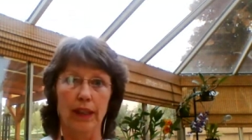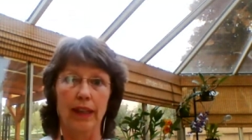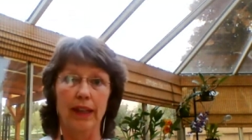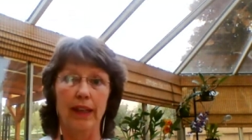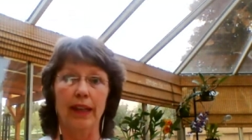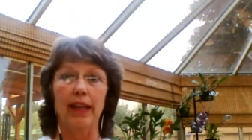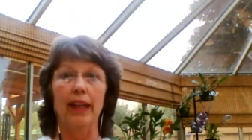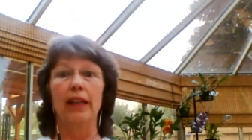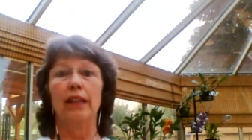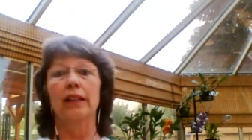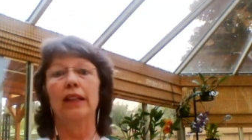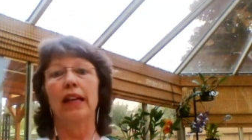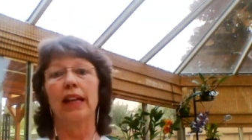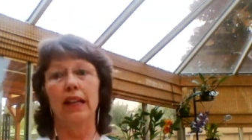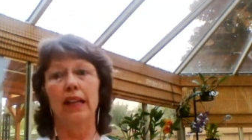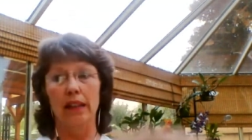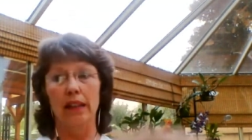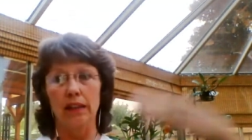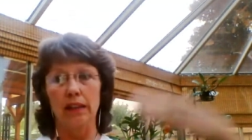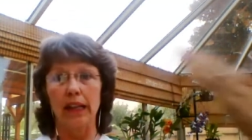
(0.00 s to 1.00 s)
It,
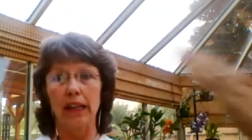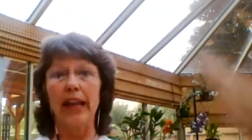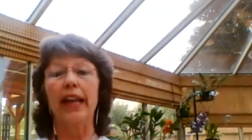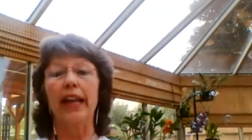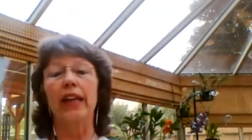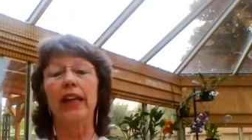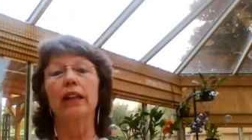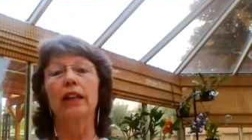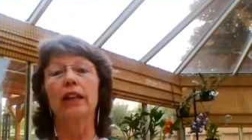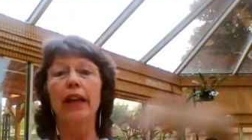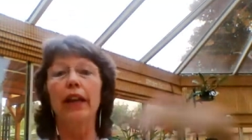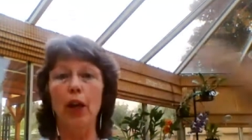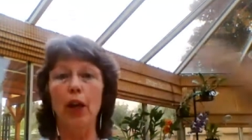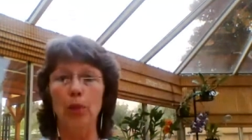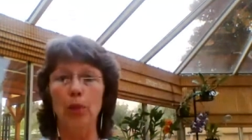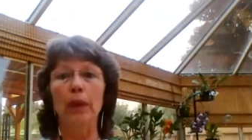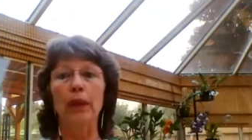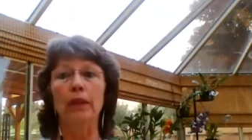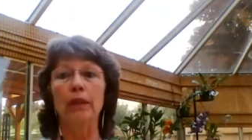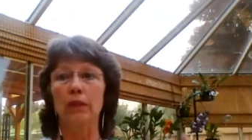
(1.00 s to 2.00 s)
it'll, it'll help
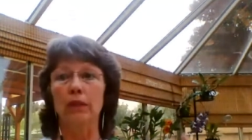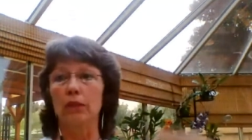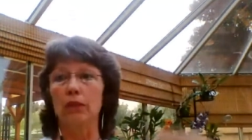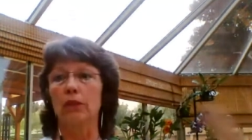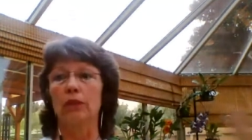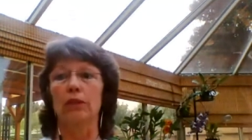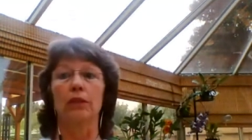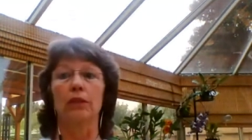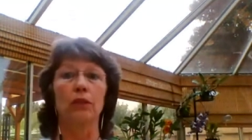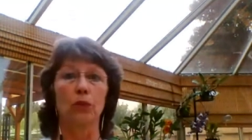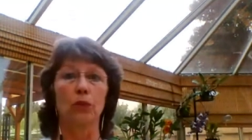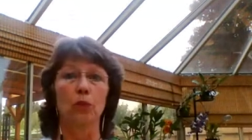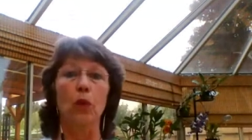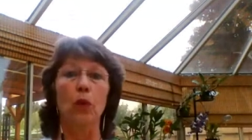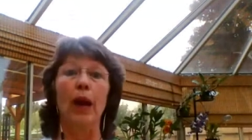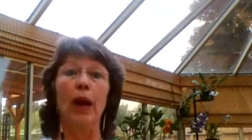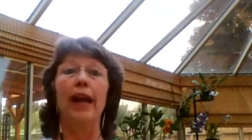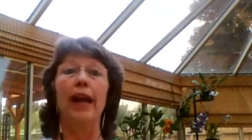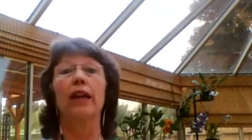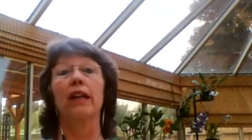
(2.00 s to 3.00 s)
it
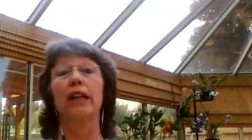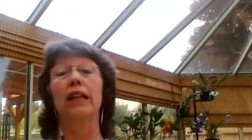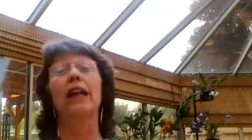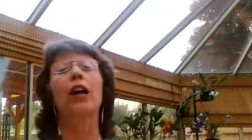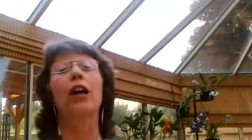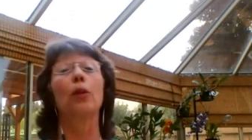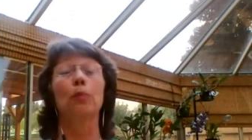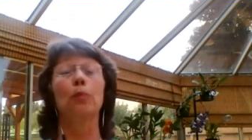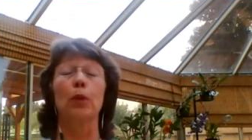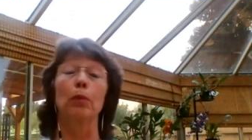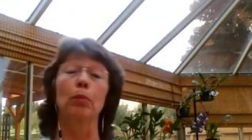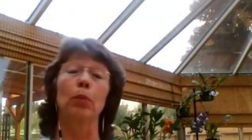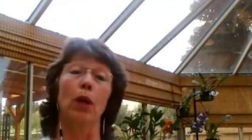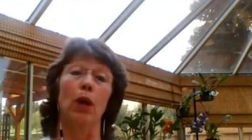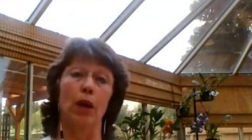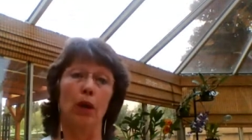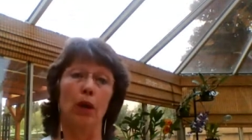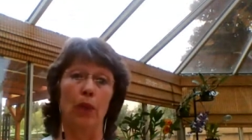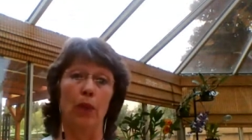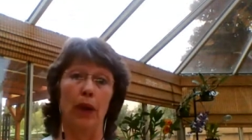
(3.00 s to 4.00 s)
rank, and it'll help the
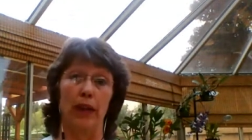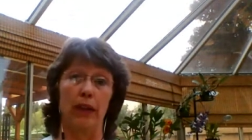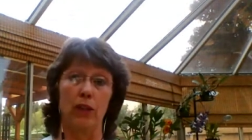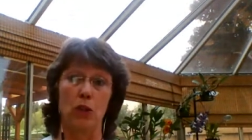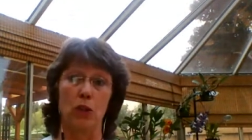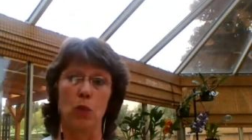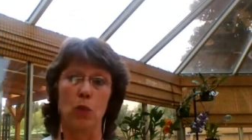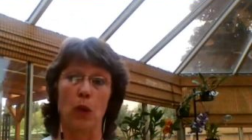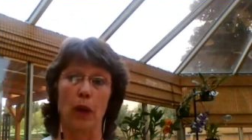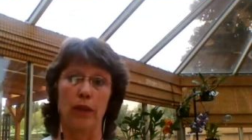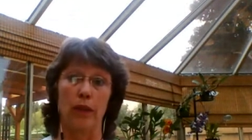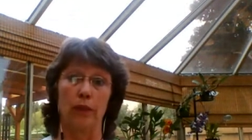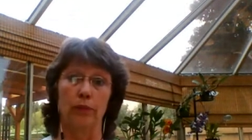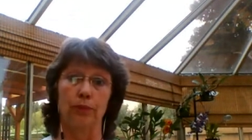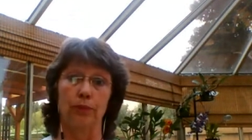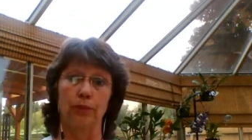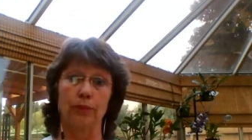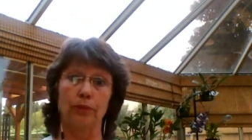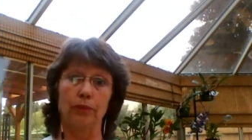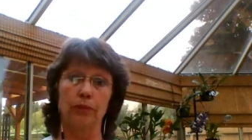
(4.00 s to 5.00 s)
blog rank as well,
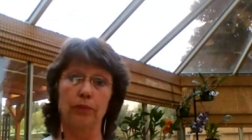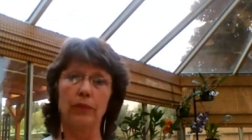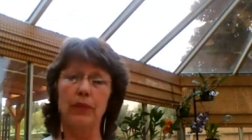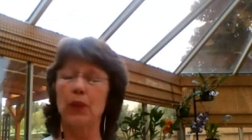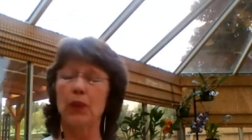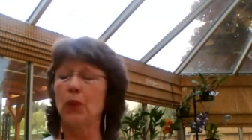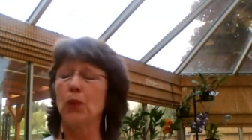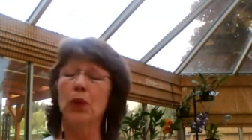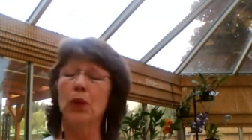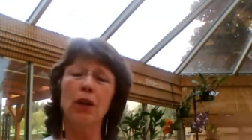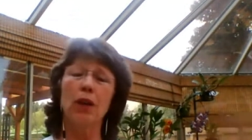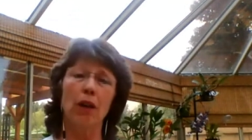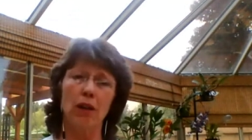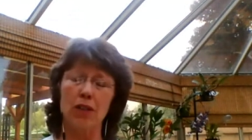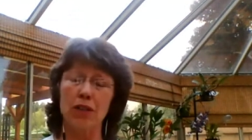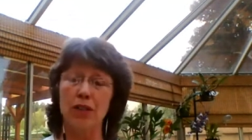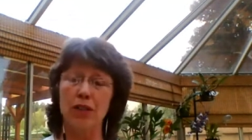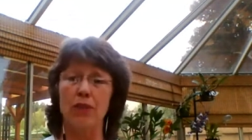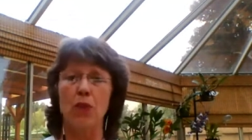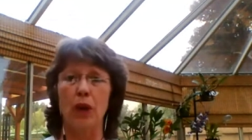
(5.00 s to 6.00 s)
regardless
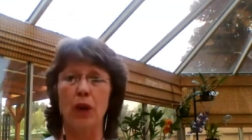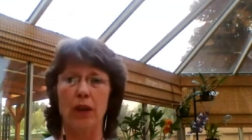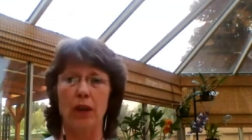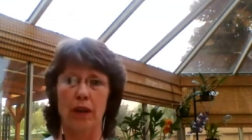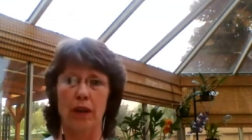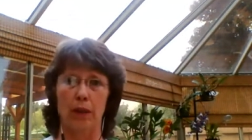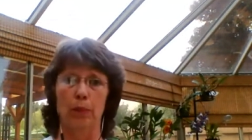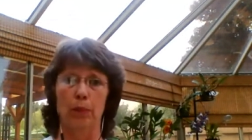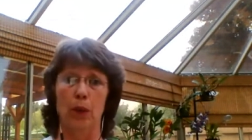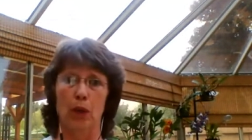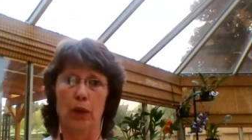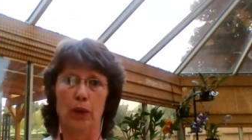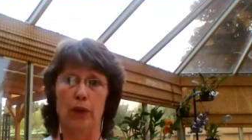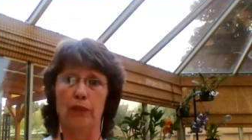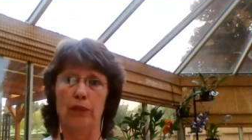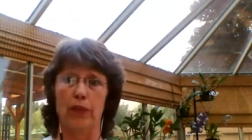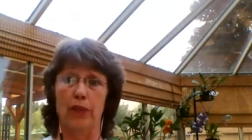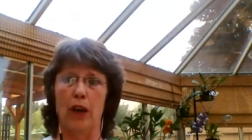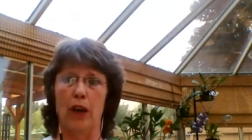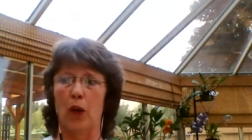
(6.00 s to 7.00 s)
of what kind of blog you've
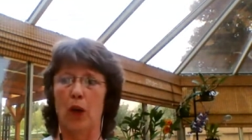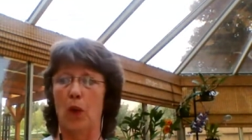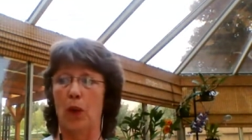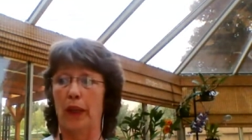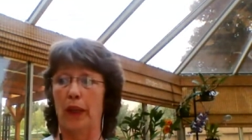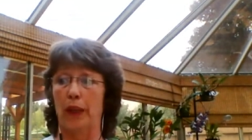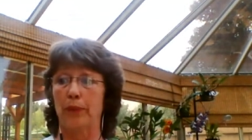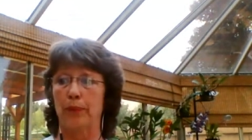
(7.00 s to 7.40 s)
got going.